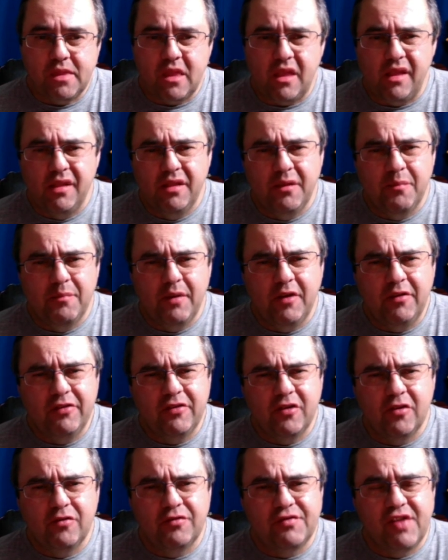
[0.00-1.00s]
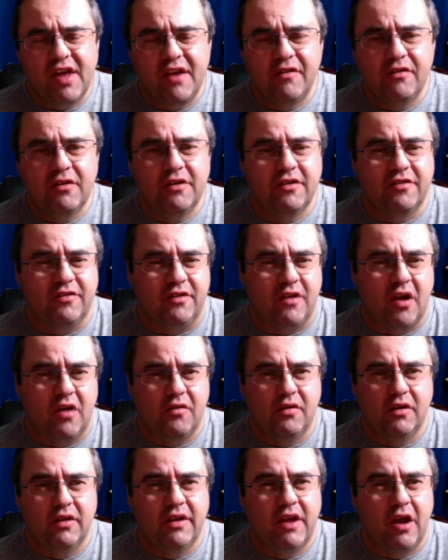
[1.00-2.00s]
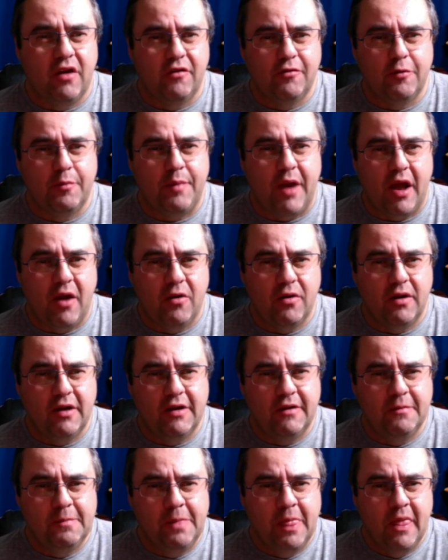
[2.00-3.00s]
The mustard flavor is not really overpowering.